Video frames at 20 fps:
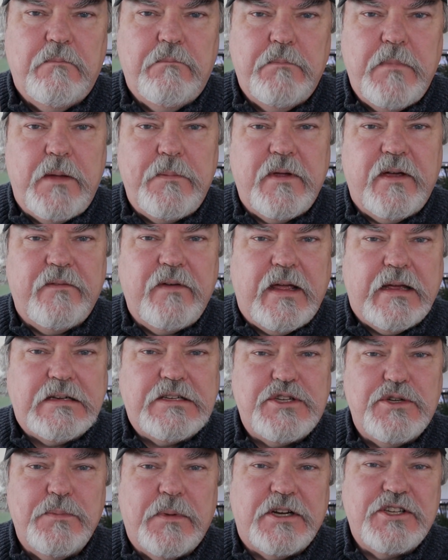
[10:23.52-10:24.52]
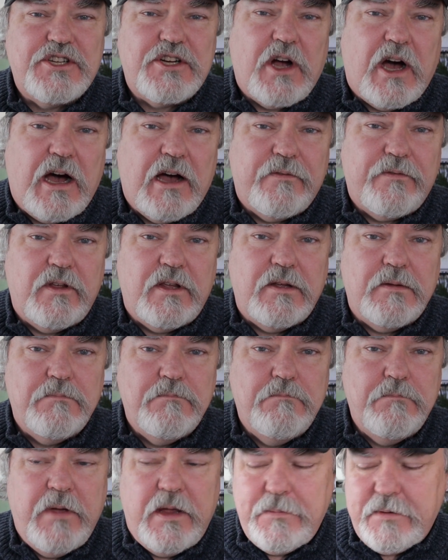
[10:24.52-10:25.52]
Maybe I've had too much coffee.
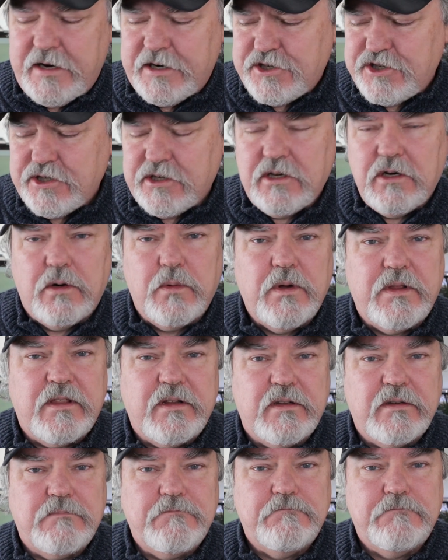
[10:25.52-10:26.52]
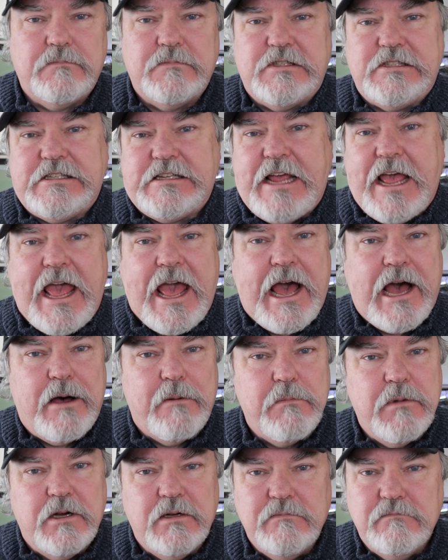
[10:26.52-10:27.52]
Maybe I should go with a
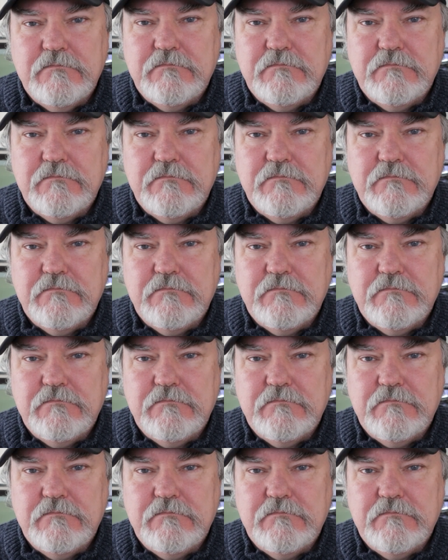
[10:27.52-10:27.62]
tab